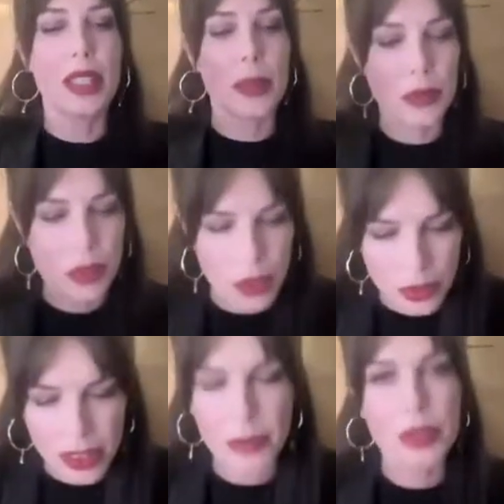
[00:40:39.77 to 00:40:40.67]
and I will
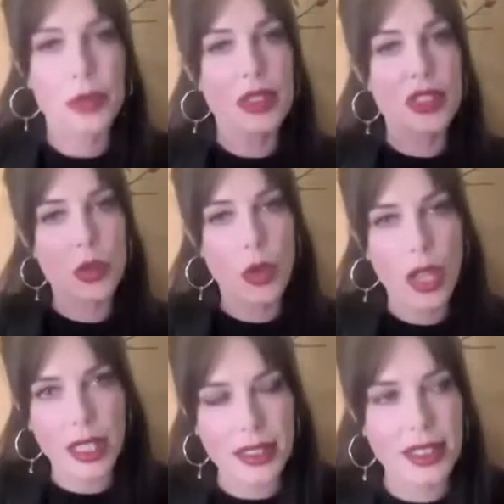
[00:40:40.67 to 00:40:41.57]
go and I'll do a
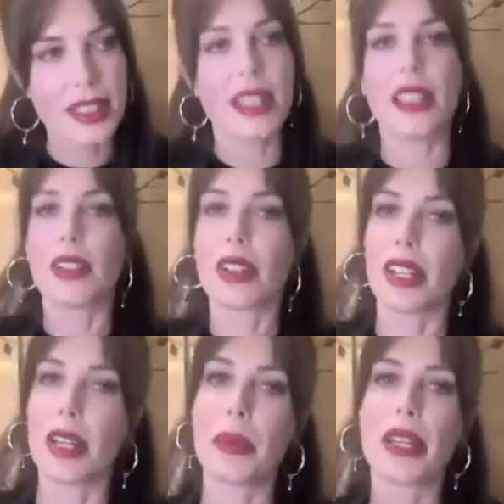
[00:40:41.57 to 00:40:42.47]
squat. And I'll
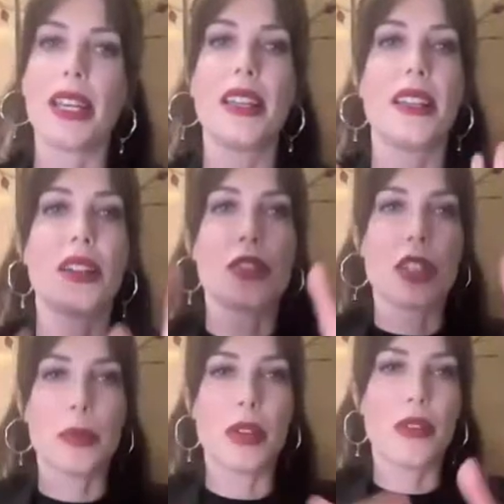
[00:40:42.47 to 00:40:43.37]
get up again and I'll
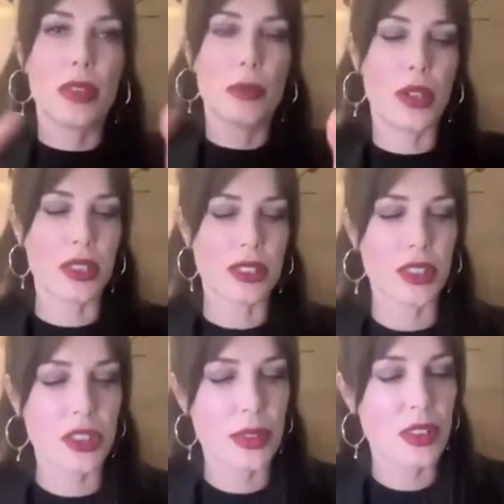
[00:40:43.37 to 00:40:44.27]
jump off the box
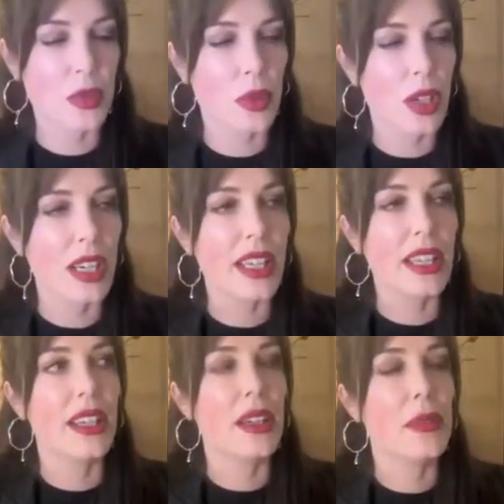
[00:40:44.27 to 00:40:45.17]
and do a squat.
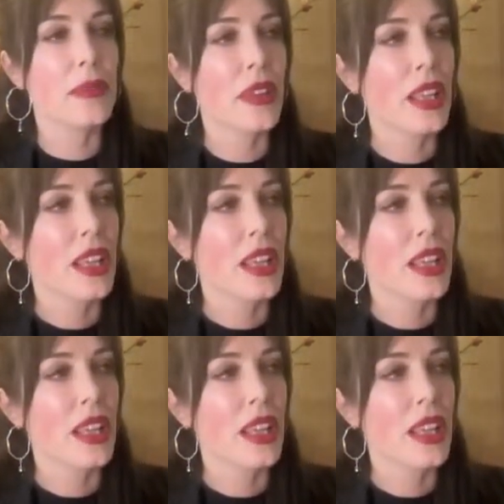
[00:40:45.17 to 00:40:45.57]
And